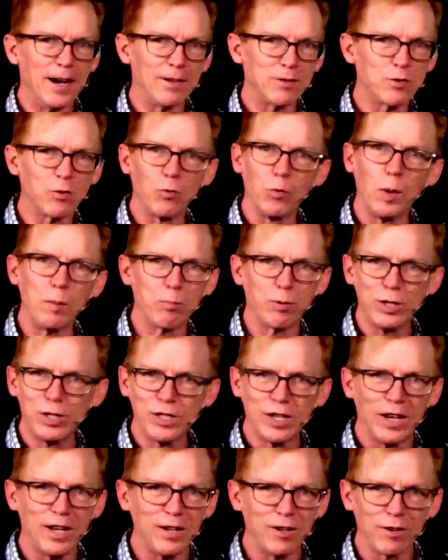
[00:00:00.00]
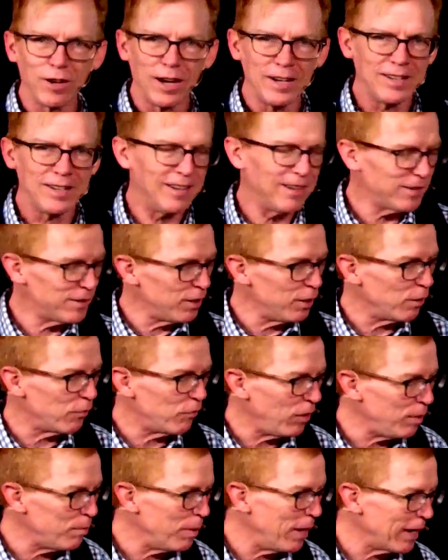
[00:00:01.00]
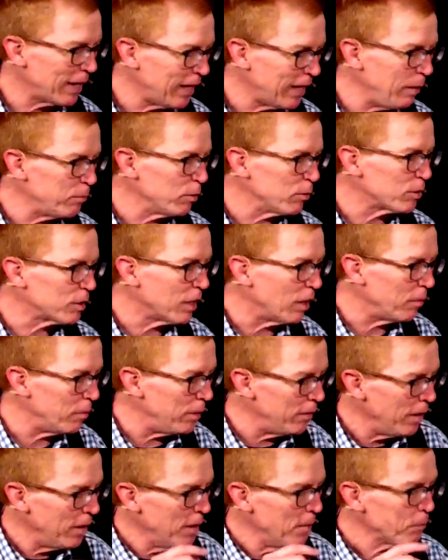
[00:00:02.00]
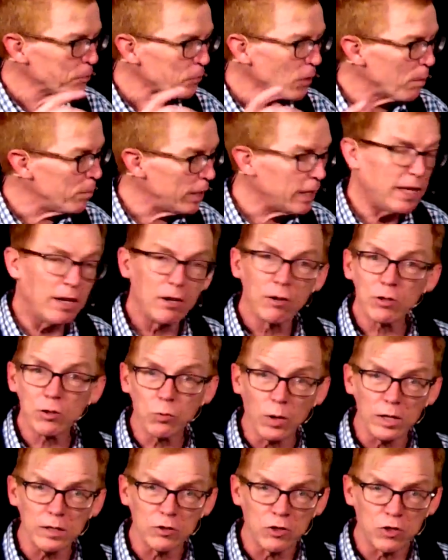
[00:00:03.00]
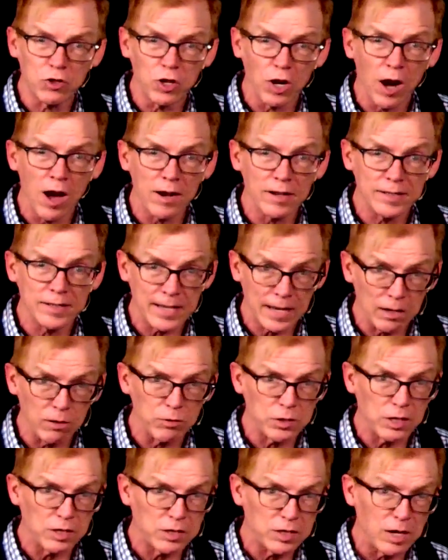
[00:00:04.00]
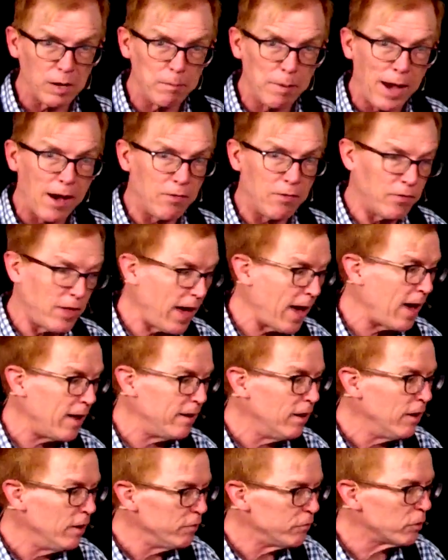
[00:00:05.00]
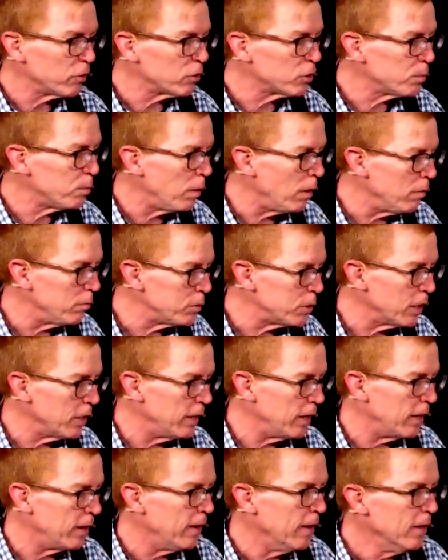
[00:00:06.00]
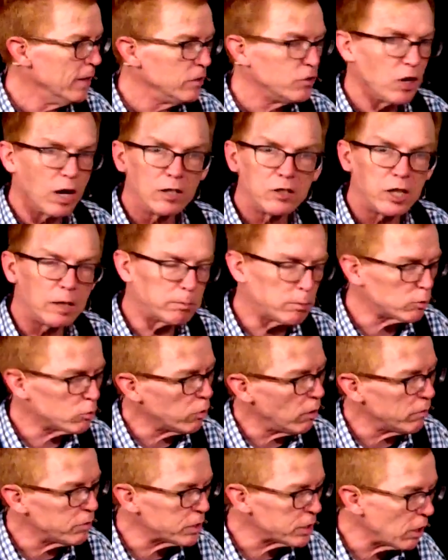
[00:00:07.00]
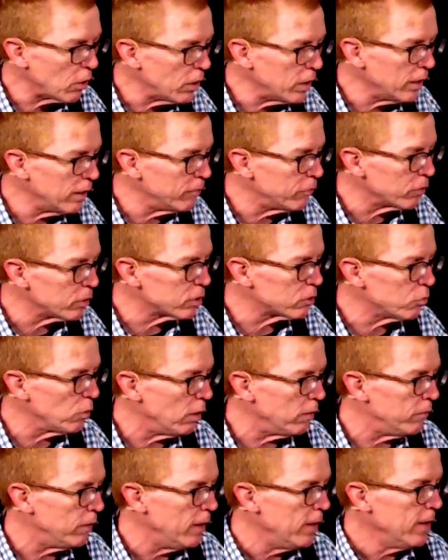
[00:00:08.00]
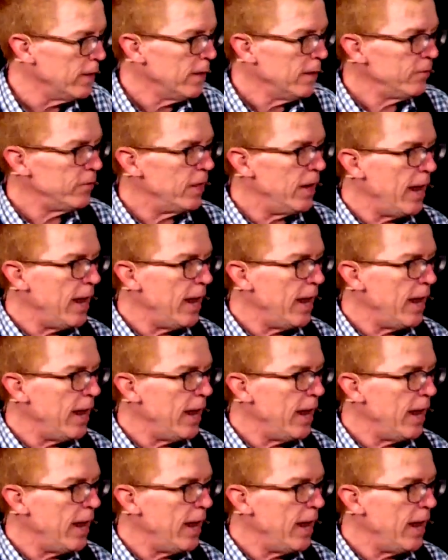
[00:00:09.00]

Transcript: So we appreciate your ideas and your feedback. Keep those coming. But here's what John tells us about that first Palm Sunday. John chapter 12, starting in verse 12. The